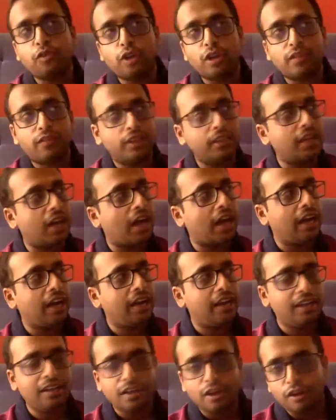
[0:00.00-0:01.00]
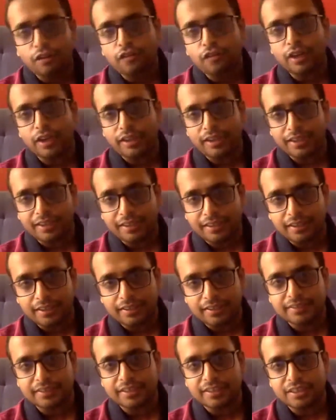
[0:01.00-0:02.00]
even the idea of writing
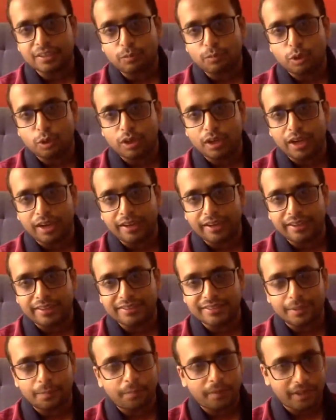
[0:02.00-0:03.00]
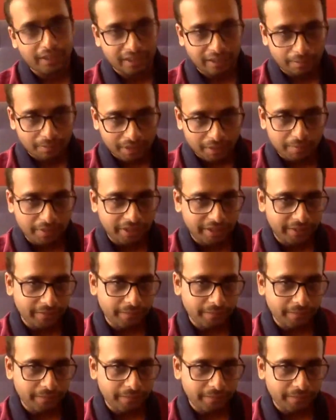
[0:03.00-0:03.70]
such a book had incepted in my mind.